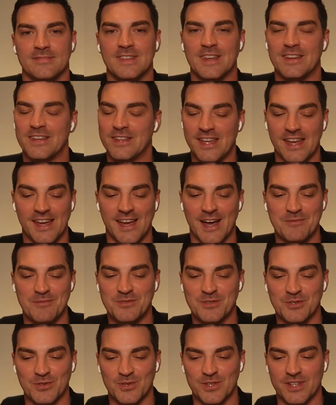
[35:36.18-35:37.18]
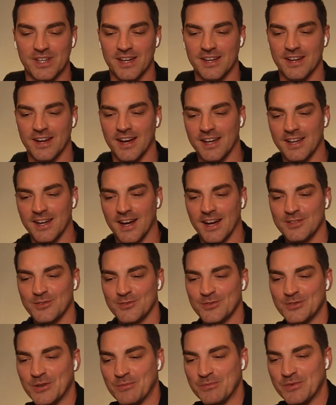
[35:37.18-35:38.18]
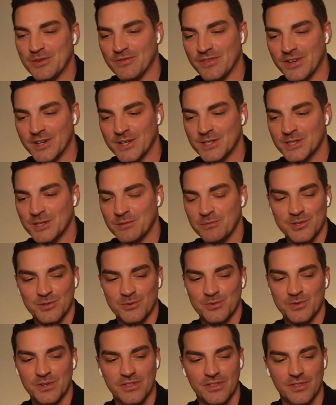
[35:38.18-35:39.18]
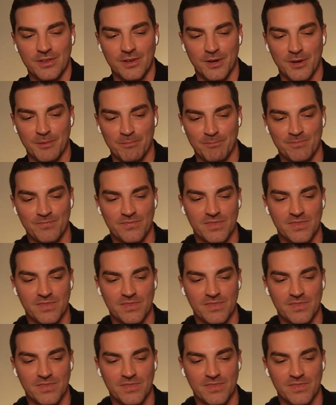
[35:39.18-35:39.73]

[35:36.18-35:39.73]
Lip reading: Yeah, absolutely. I do something very similar with the